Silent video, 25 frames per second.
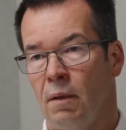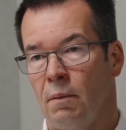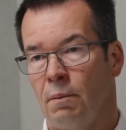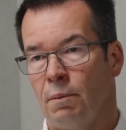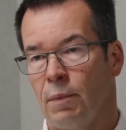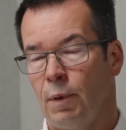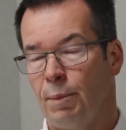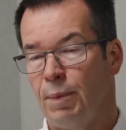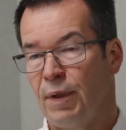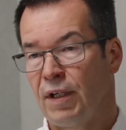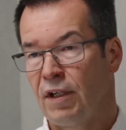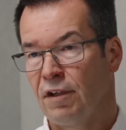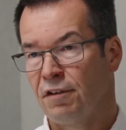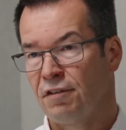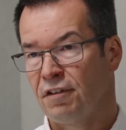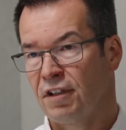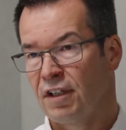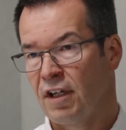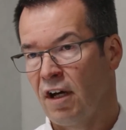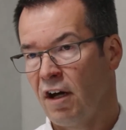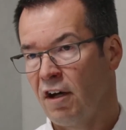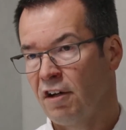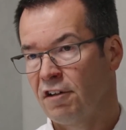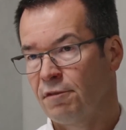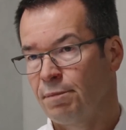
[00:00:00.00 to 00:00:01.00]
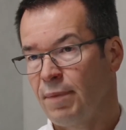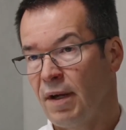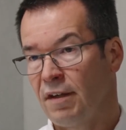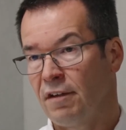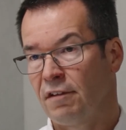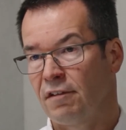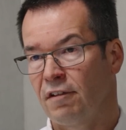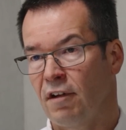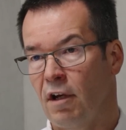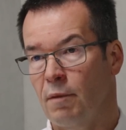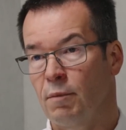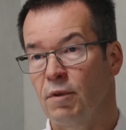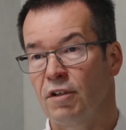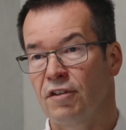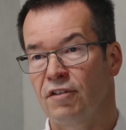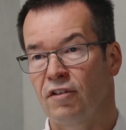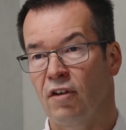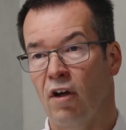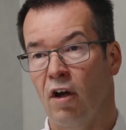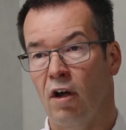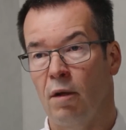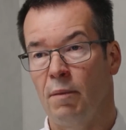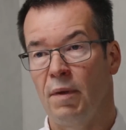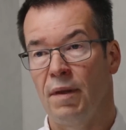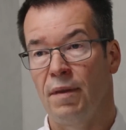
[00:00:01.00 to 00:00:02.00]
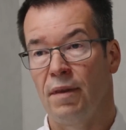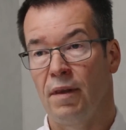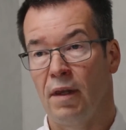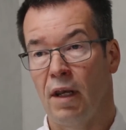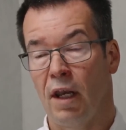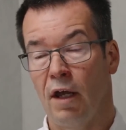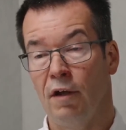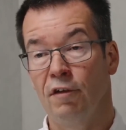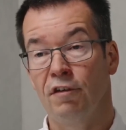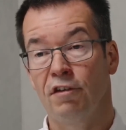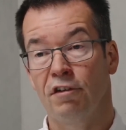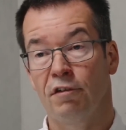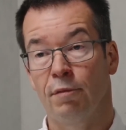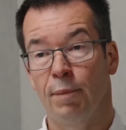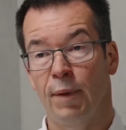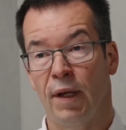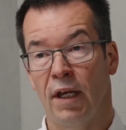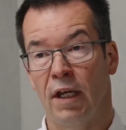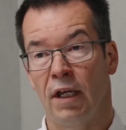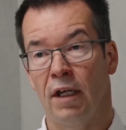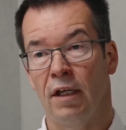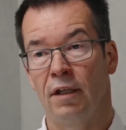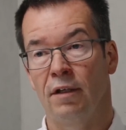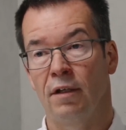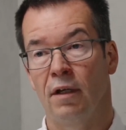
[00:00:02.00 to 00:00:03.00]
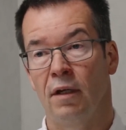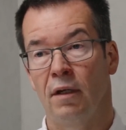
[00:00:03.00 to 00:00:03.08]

But because the car spends so much time in the low speed,